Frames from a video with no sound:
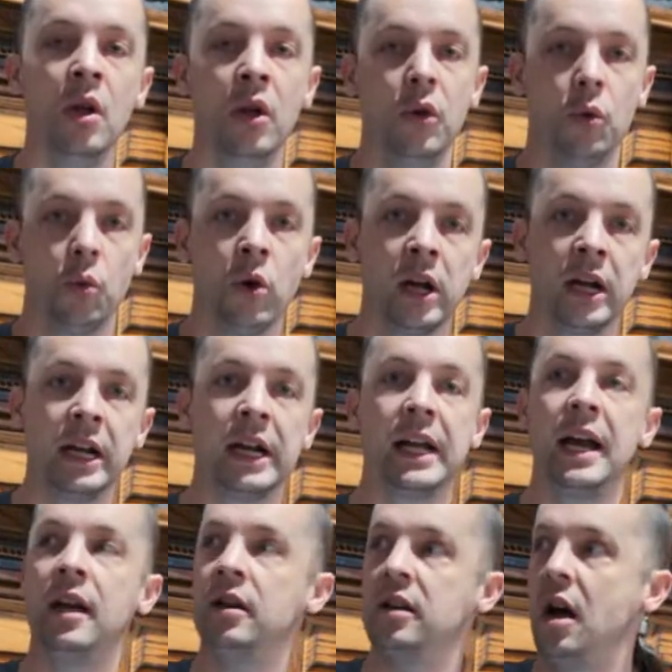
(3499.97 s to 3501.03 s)
we're going to
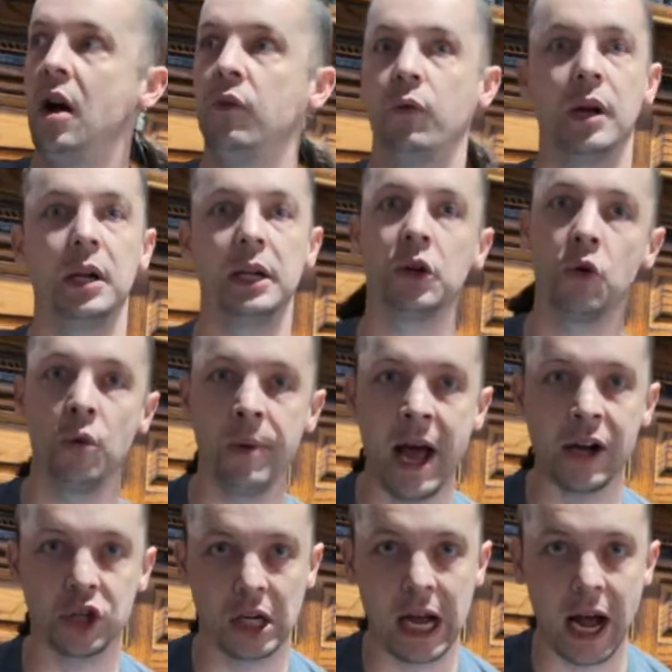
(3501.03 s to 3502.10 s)
get a really cool
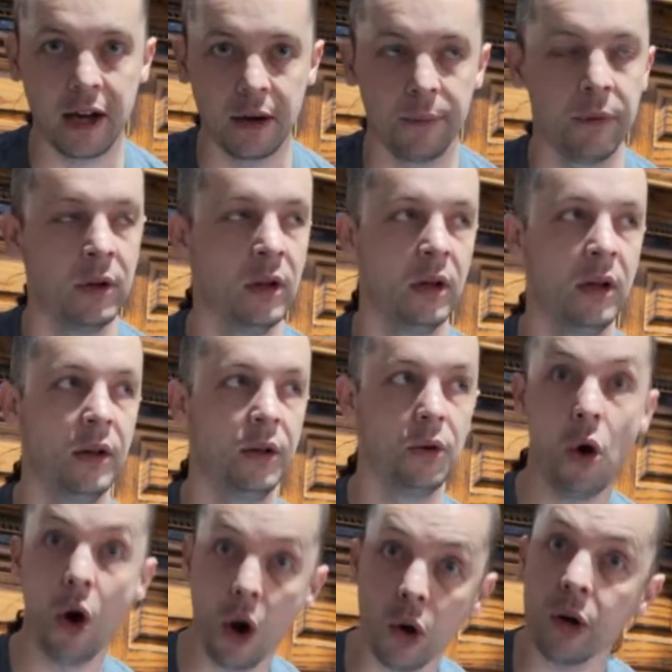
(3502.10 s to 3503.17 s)
magic item.
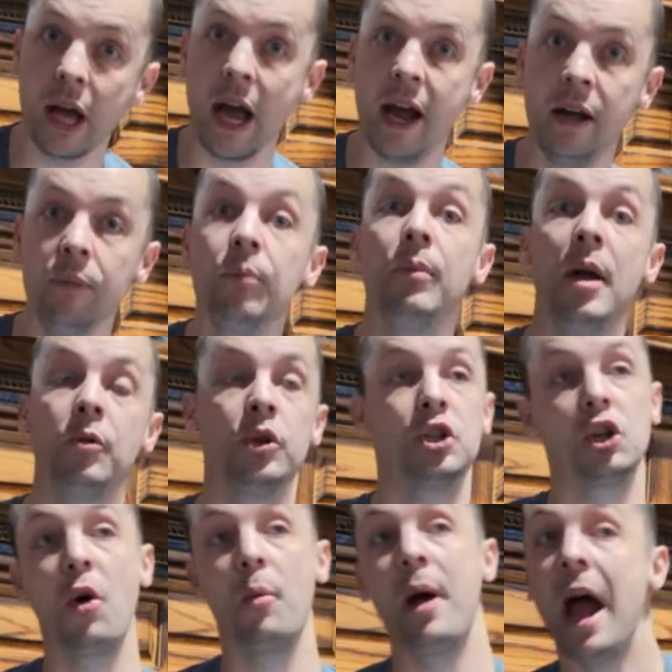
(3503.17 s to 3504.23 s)
Well, okay, maybe we
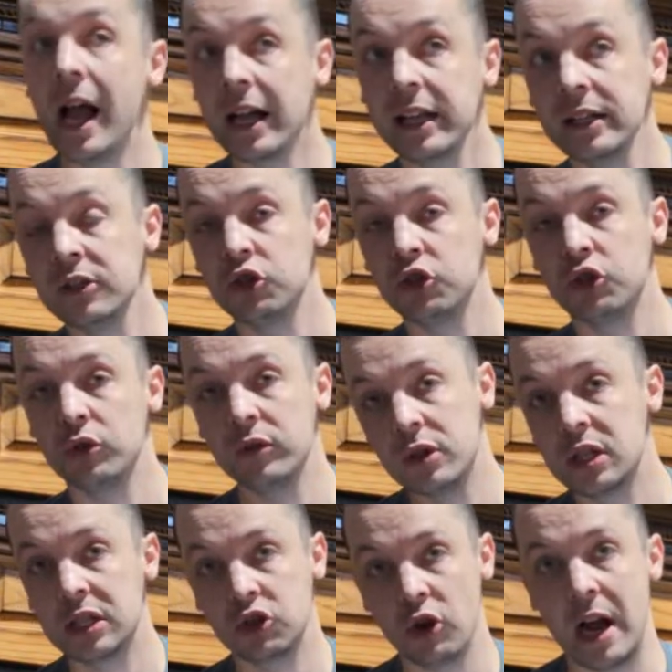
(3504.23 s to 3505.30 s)
should go back and
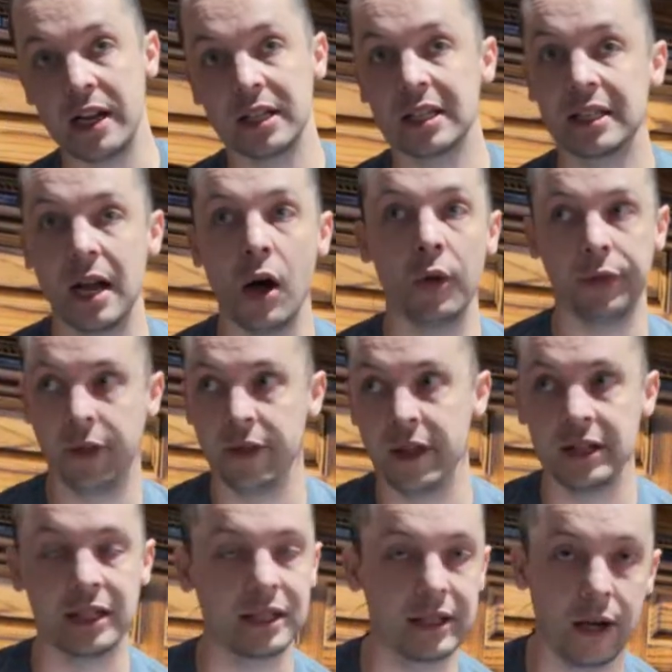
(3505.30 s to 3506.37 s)
try to stealth and
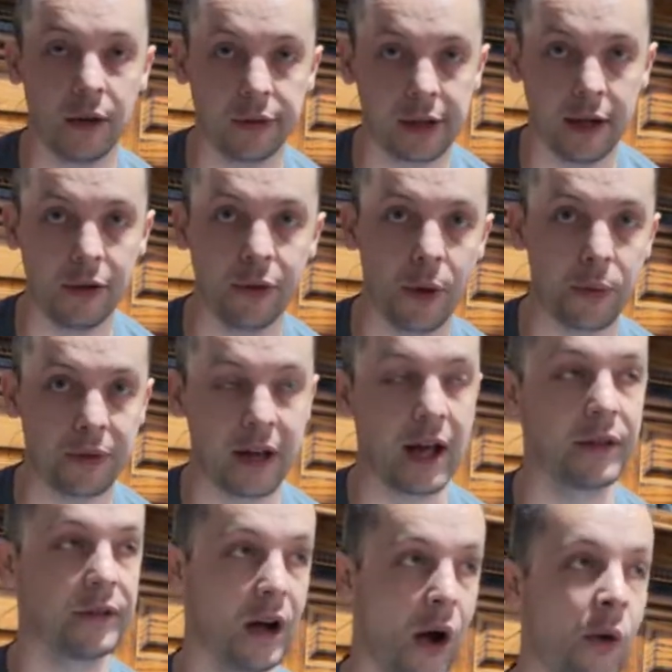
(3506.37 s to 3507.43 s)
then stealth kill those
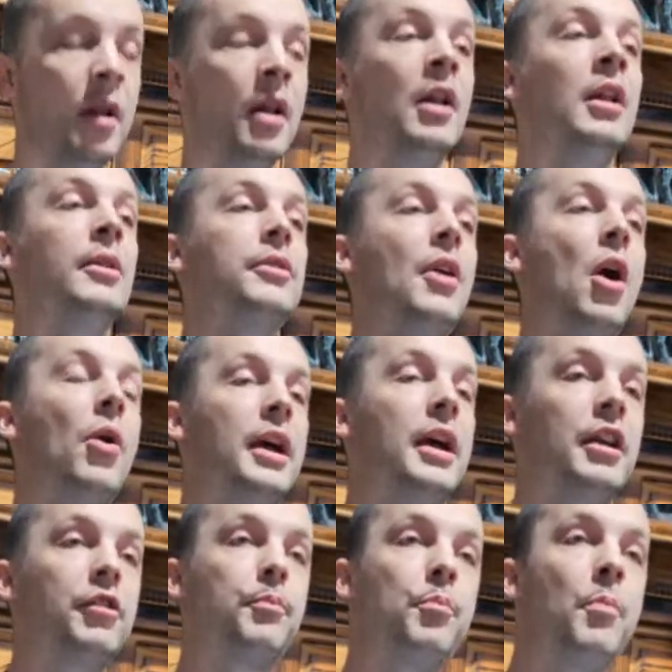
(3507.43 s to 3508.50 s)
guys, you know? So
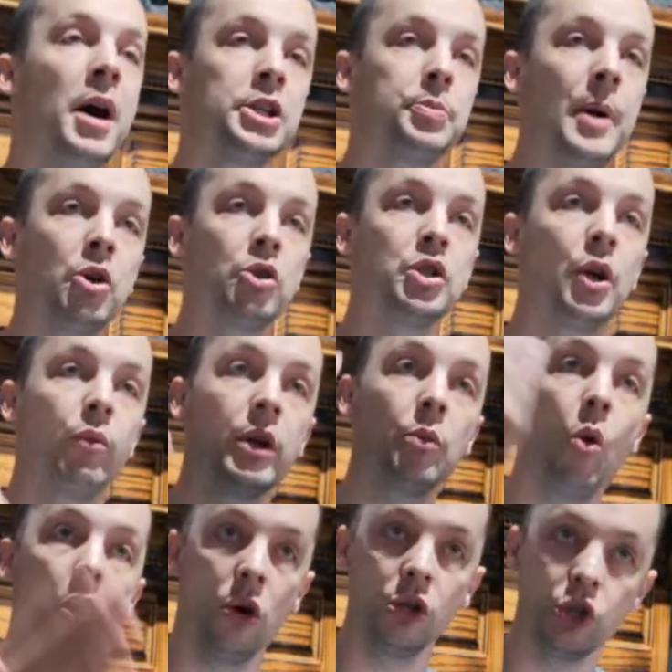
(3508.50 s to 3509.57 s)
it's much better to
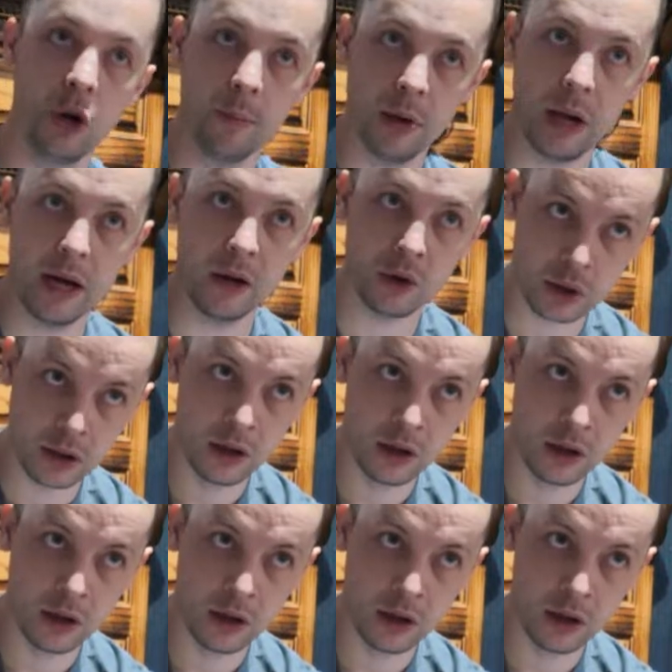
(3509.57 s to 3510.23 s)
reward your players